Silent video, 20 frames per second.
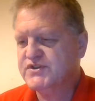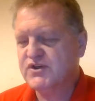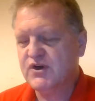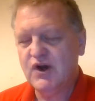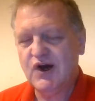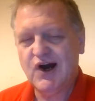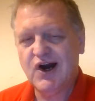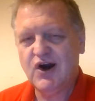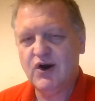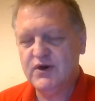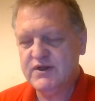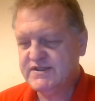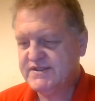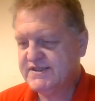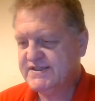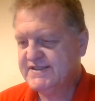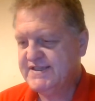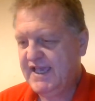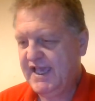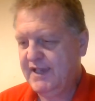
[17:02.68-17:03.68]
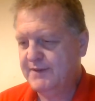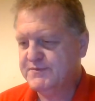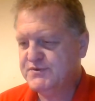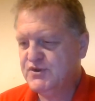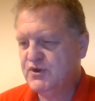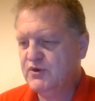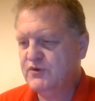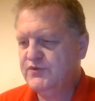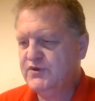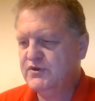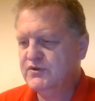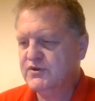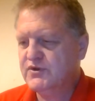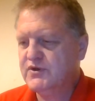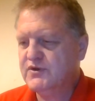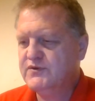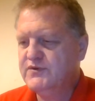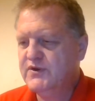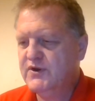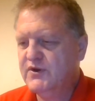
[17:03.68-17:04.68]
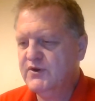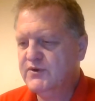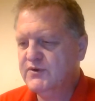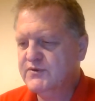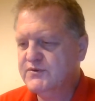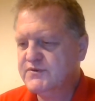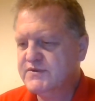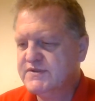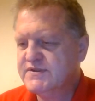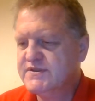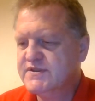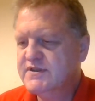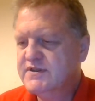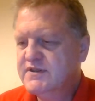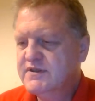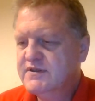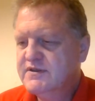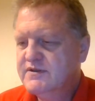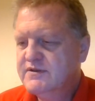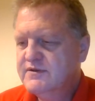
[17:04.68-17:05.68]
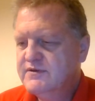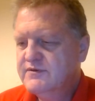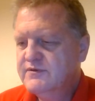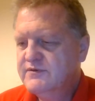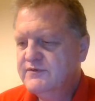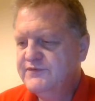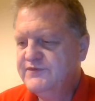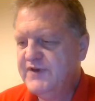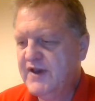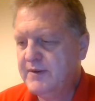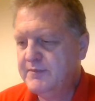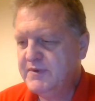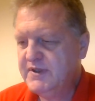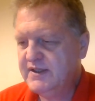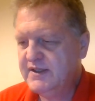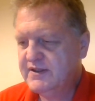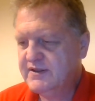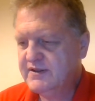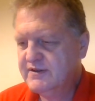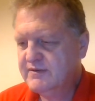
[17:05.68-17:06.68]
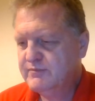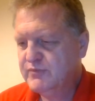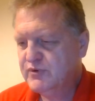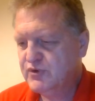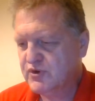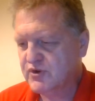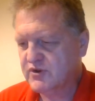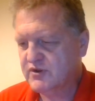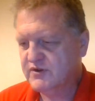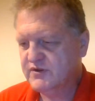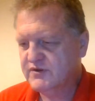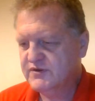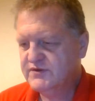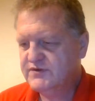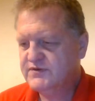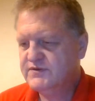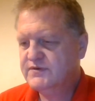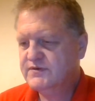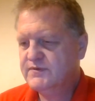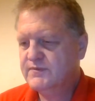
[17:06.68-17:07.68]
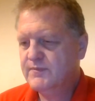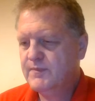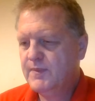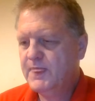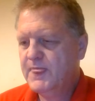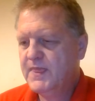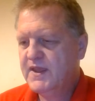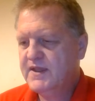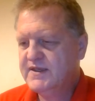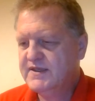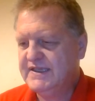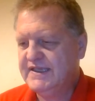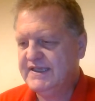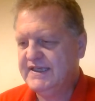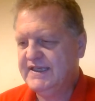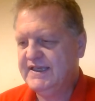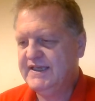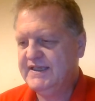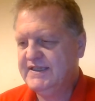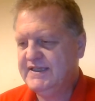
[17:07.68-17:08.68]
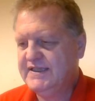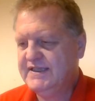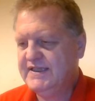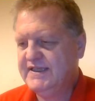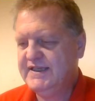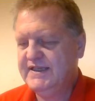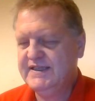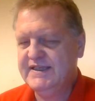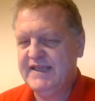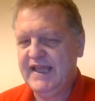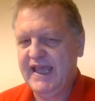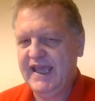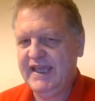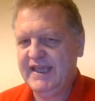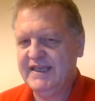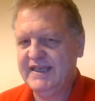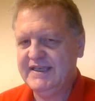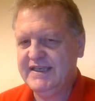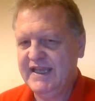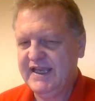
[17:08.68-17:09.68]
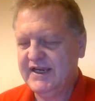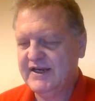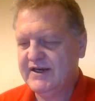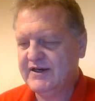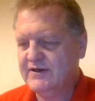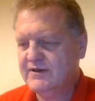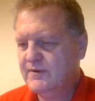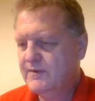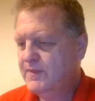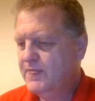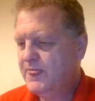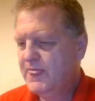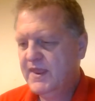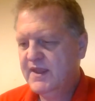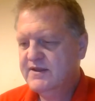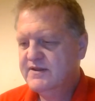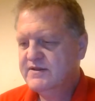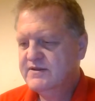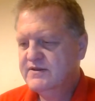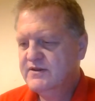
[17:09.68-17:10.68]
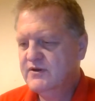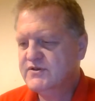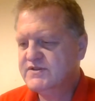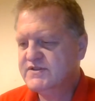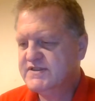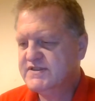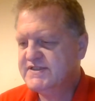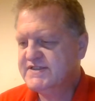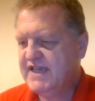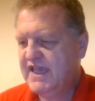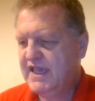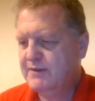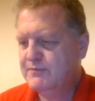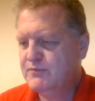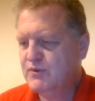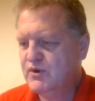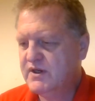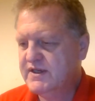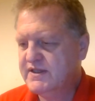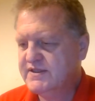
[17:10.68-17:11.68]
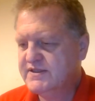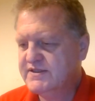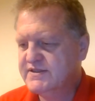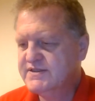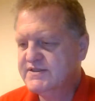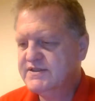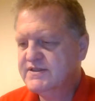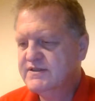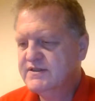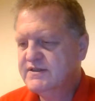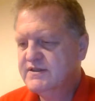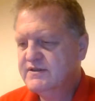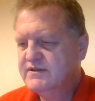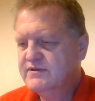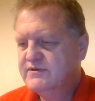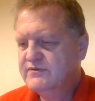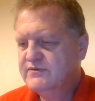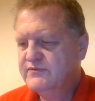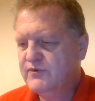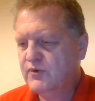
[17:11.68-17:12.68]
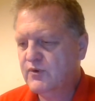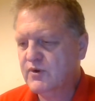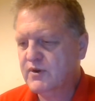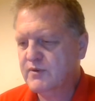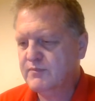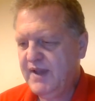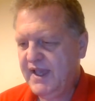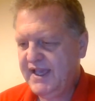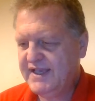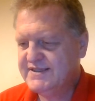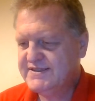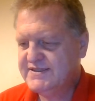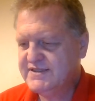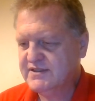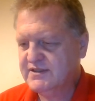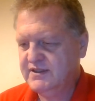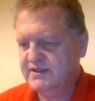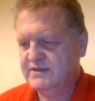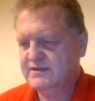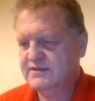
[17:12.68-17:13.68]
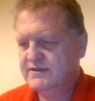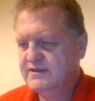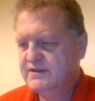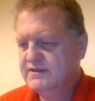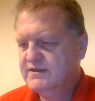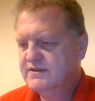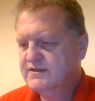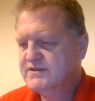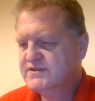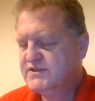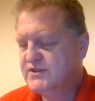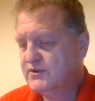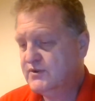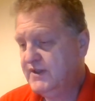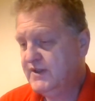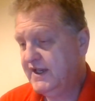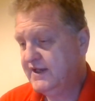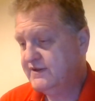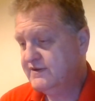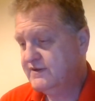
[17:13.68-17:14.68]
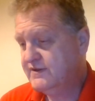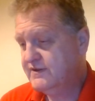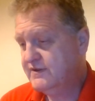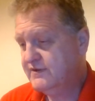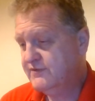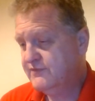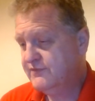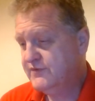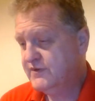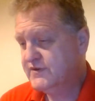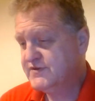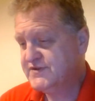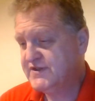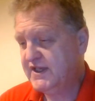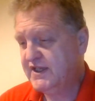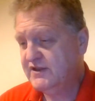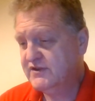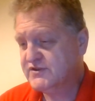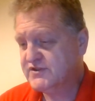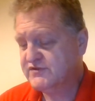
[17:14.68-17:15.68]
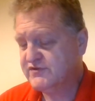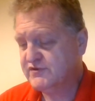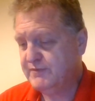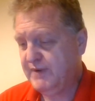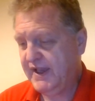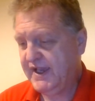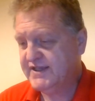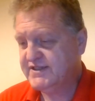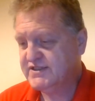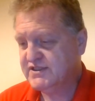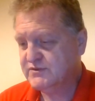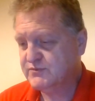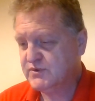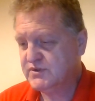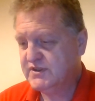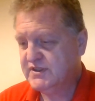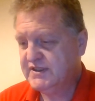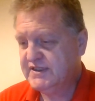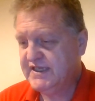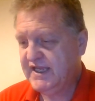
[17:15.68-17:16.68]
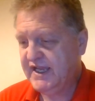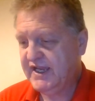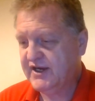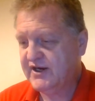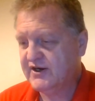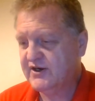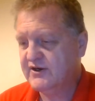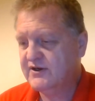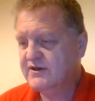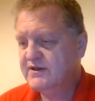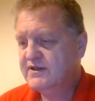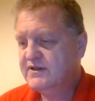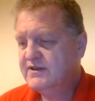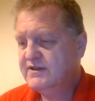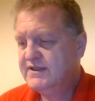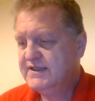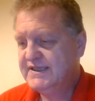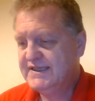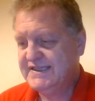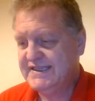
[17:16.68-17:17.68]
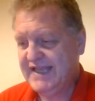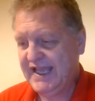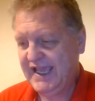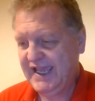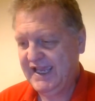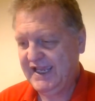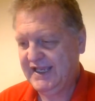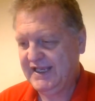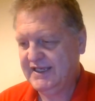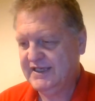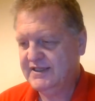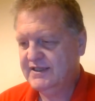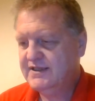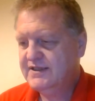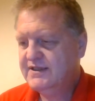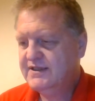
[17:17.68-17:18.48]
are always the same. So if you learn those feminine plurals, d, dane, dare, those are the same ones for masculine. So again, the singulars for masculine were dare, dane,